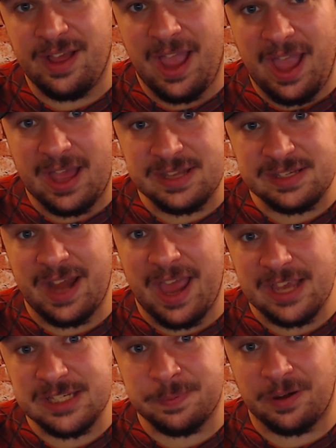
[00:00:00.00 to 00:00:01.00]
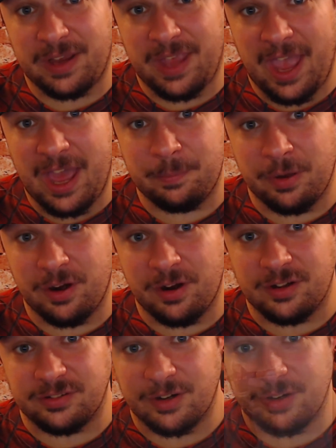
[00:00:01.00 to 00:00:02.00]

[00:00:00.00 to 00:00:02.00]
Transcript: as an expert cat burglar.